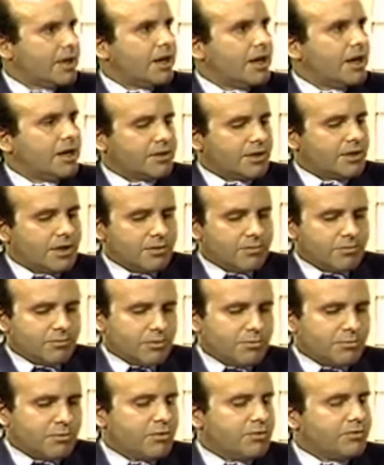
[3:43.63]
and then
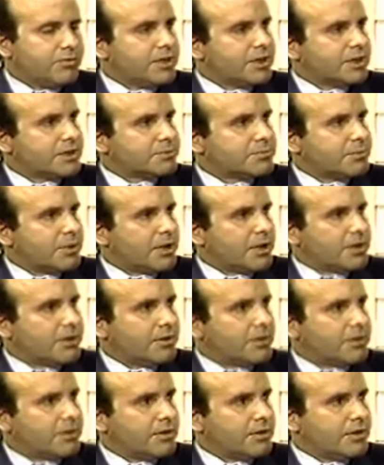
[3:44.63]
remove the
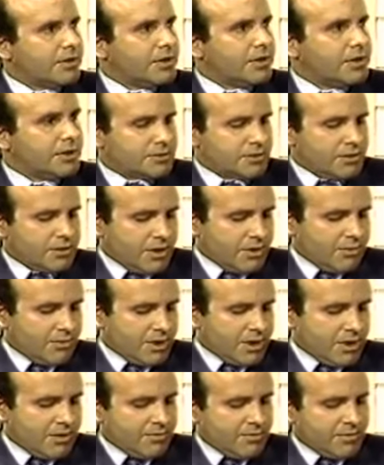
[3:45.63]
expander so that I would
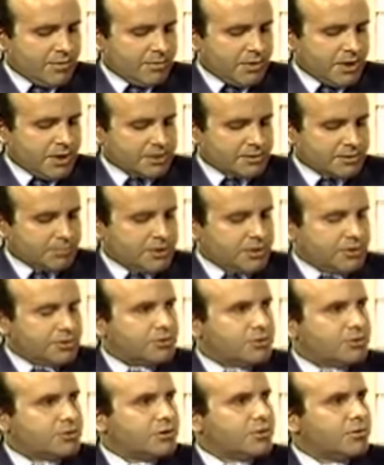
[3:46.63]
have approximately
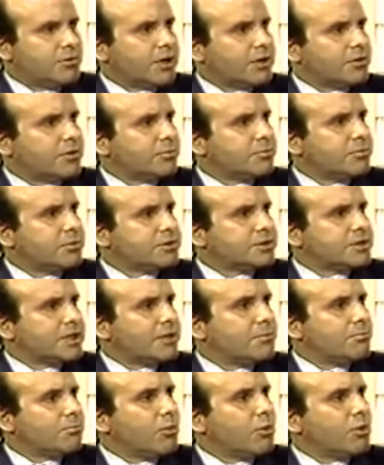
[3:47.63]

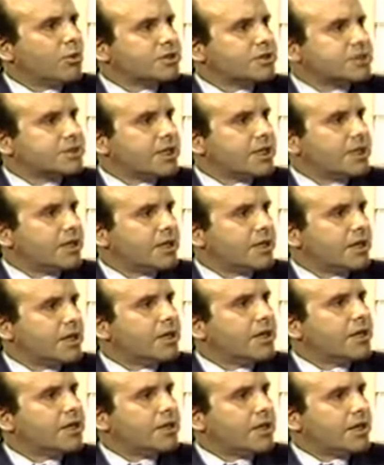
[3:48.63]
200% more skin
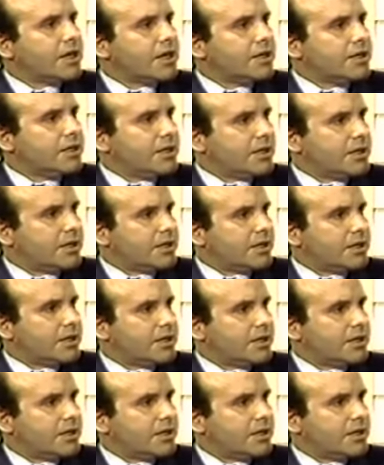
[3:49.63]
than I needed.